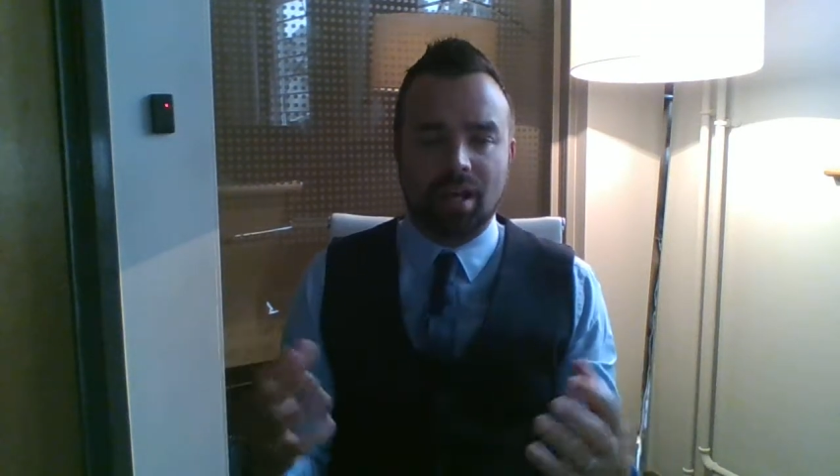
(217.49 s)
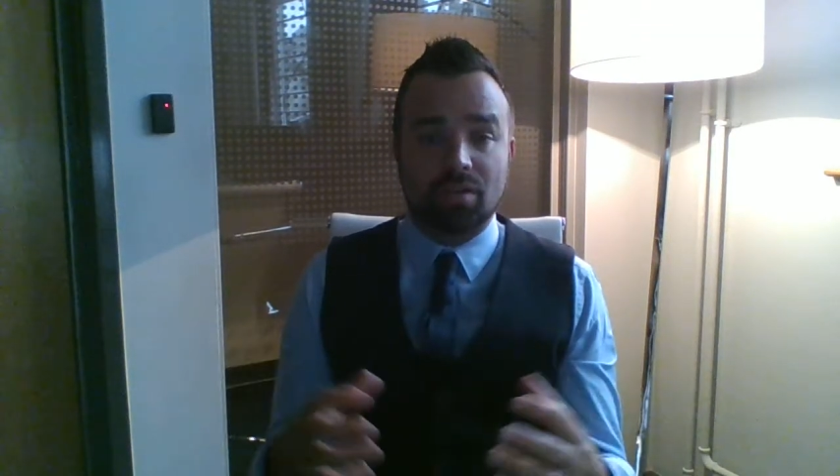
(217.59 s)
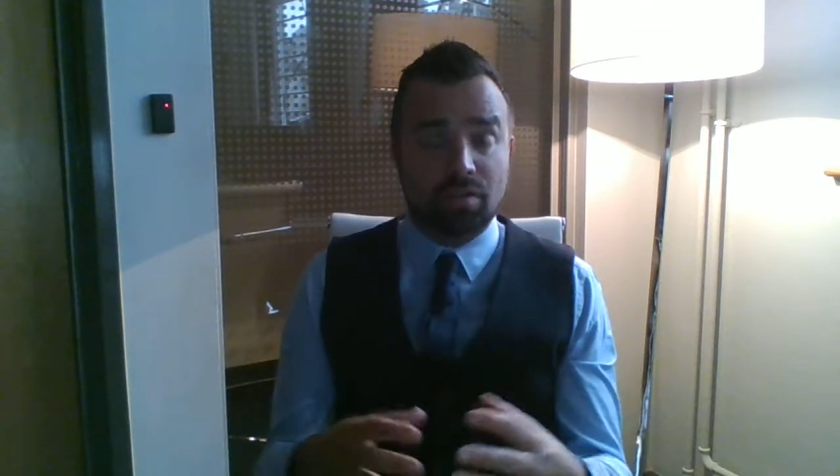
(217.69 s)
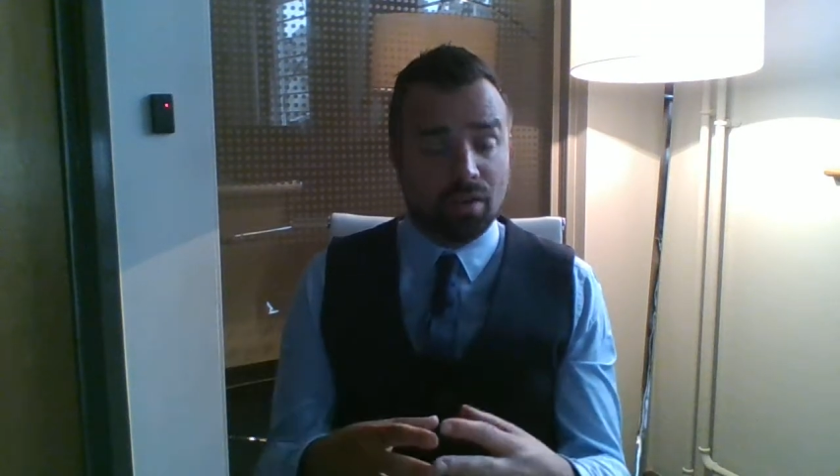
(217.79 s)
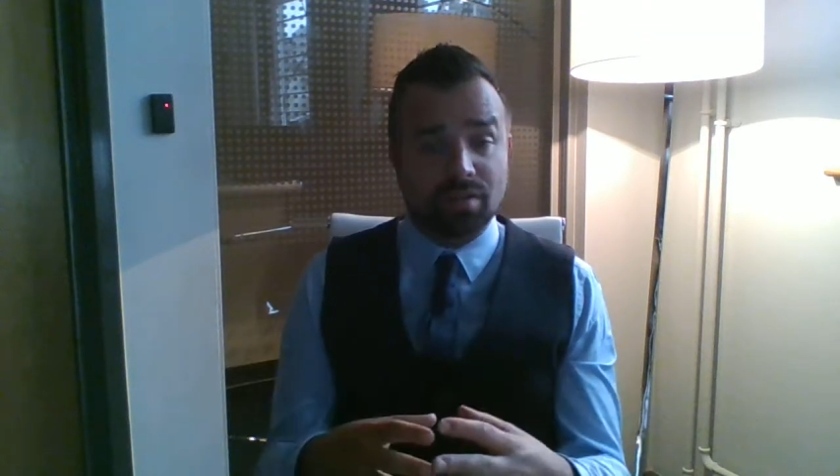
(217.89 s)

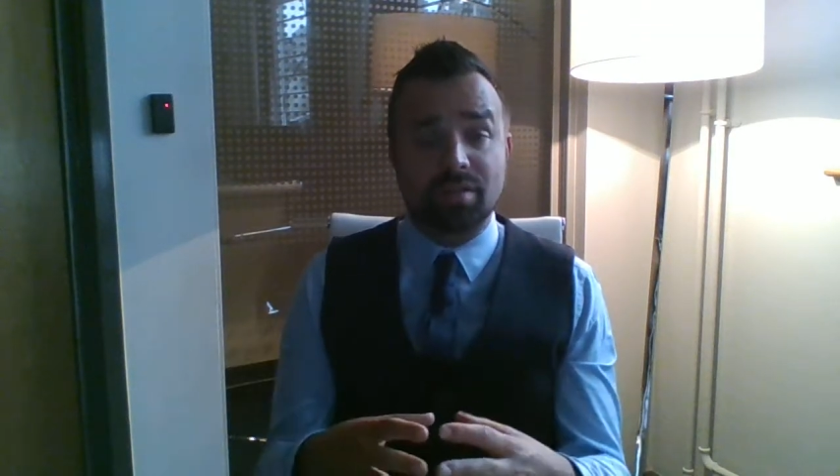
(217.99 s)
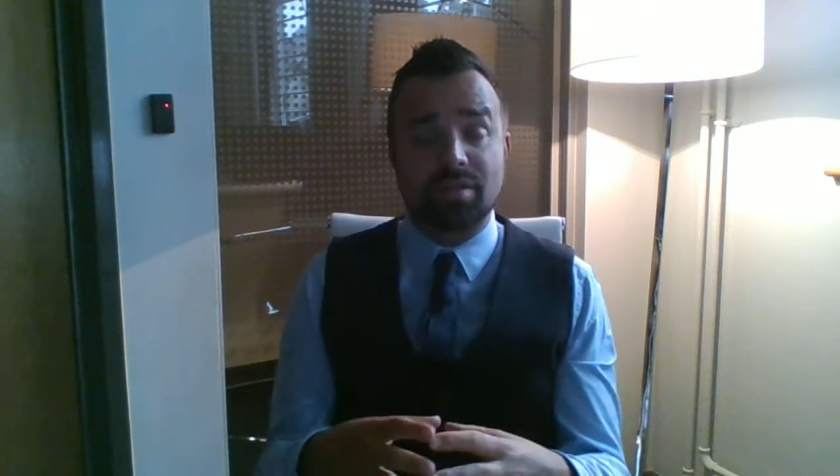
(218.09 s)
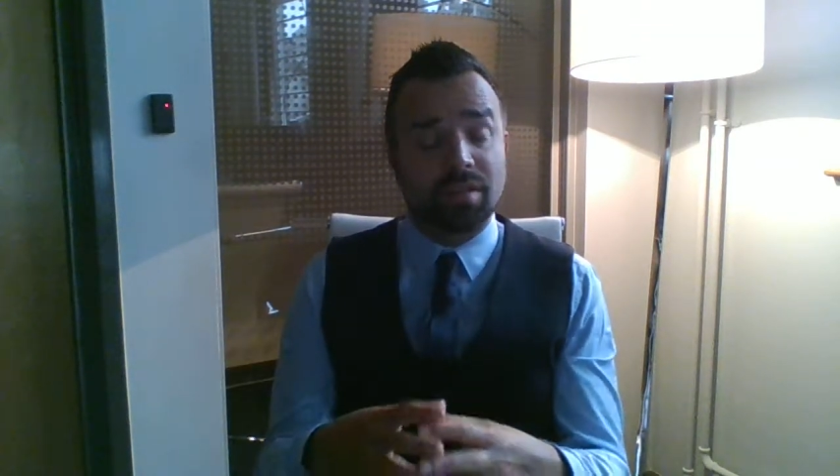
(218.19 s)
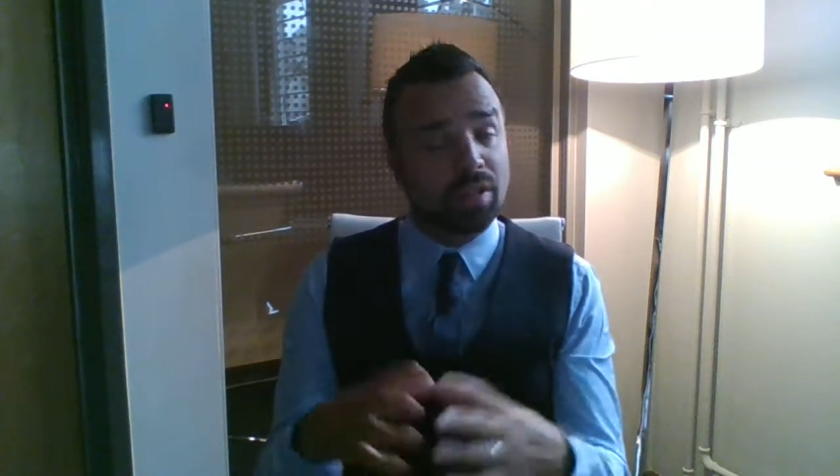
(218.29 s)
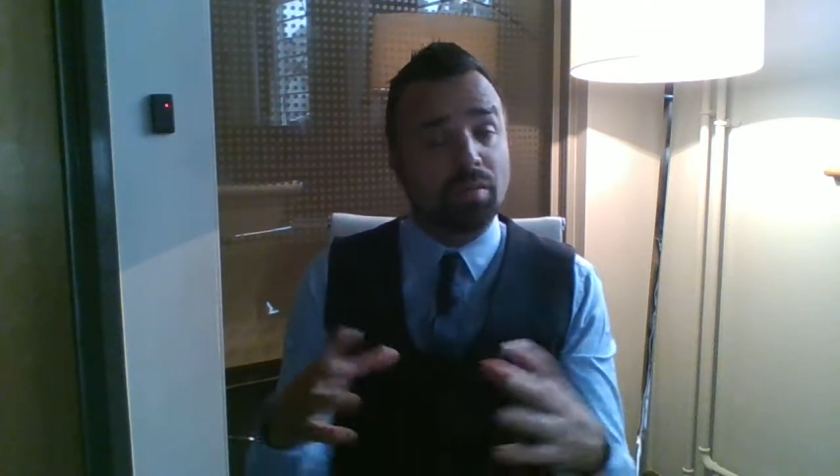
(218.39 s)

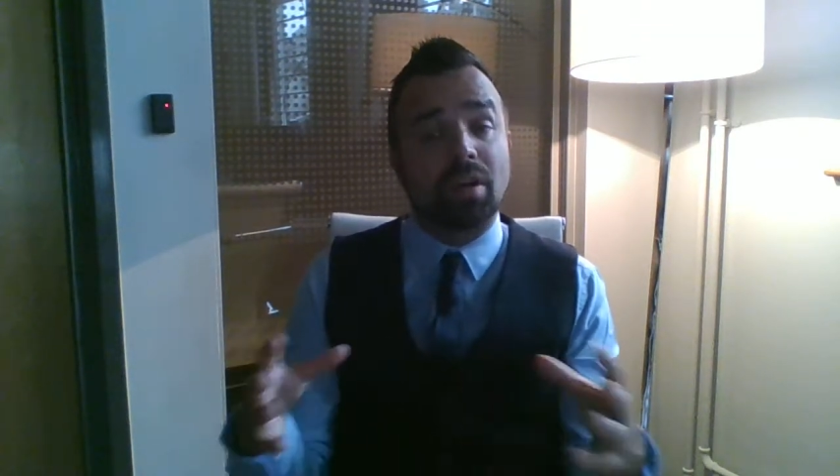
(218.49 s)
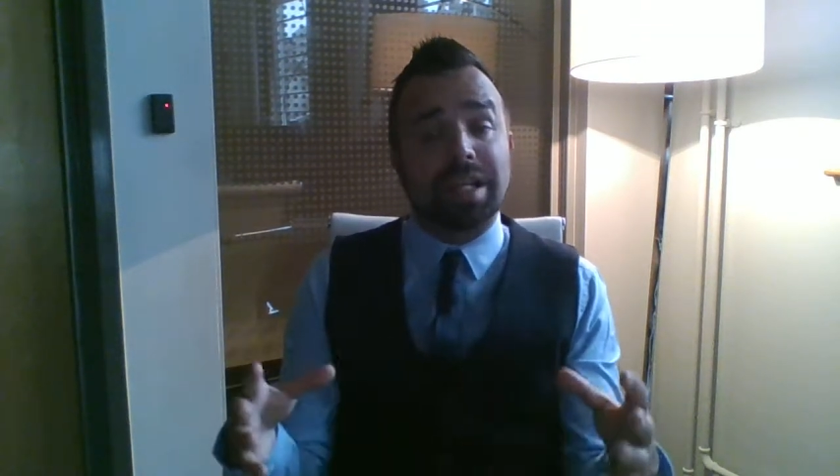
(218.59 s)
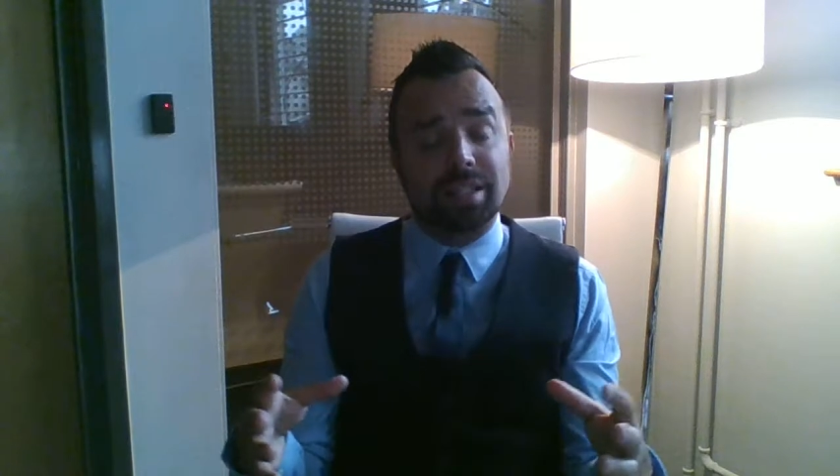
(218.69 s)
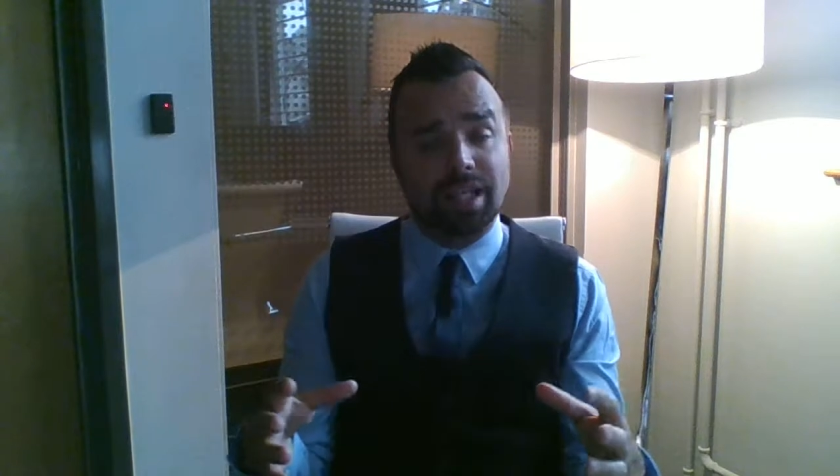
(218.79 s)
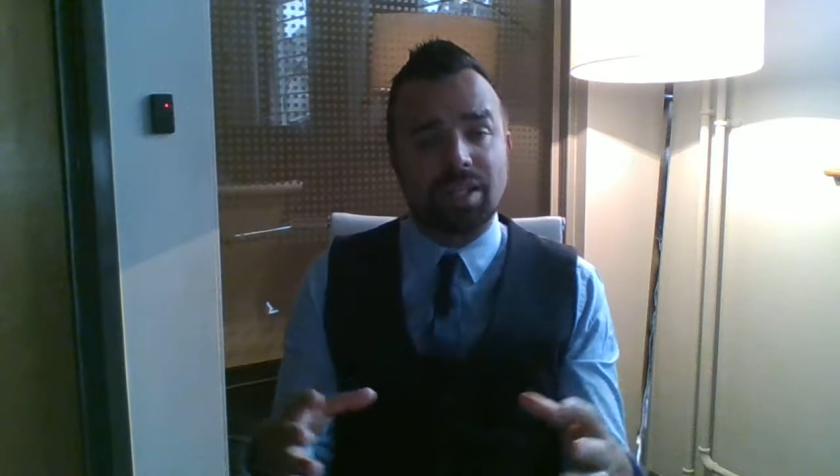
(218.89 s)
across the
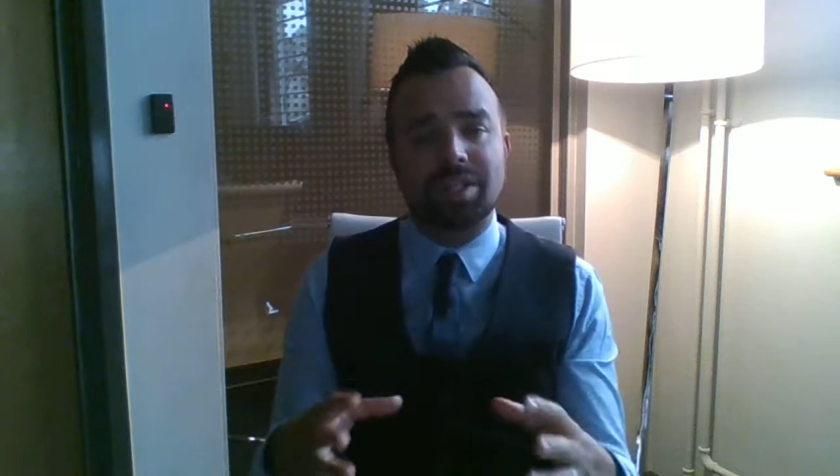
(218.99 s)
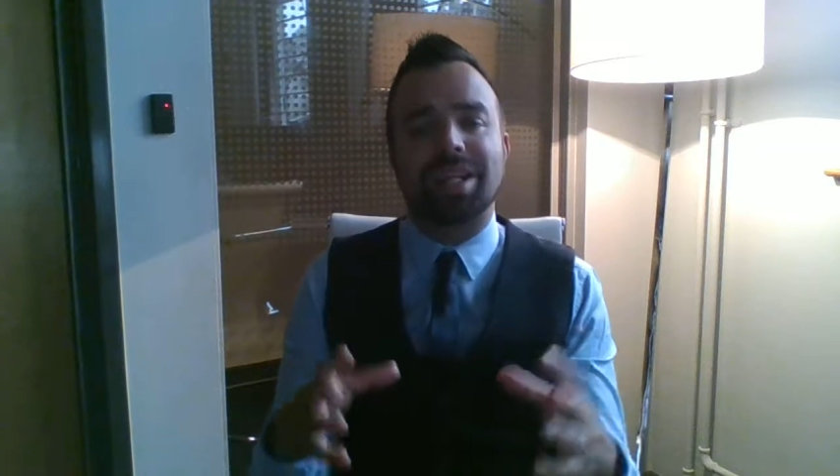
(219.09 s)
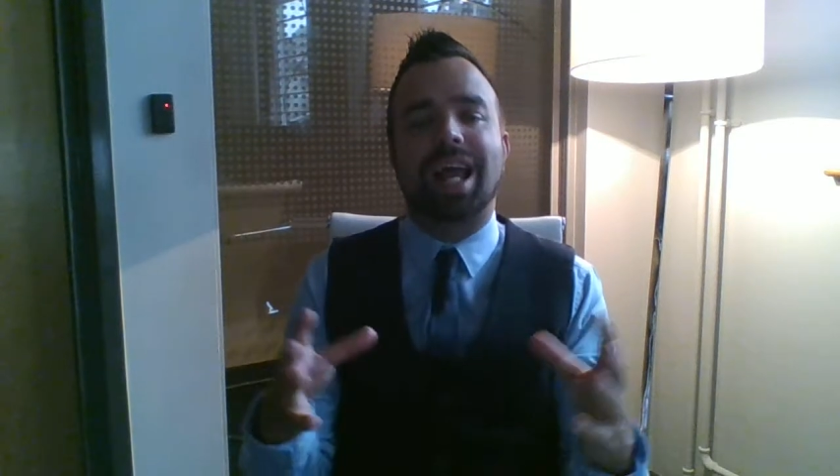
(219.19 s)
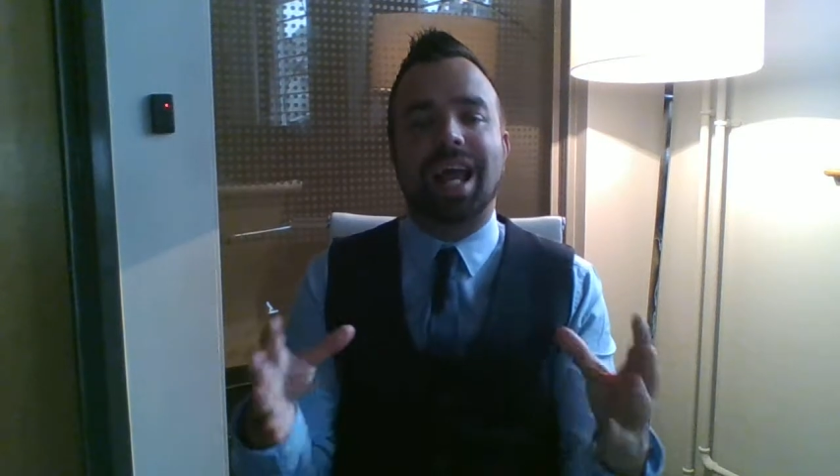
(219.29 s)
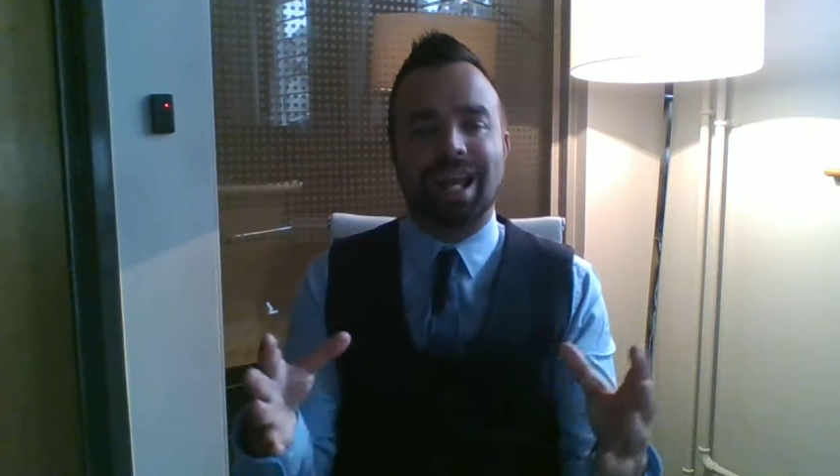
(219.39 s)
organisation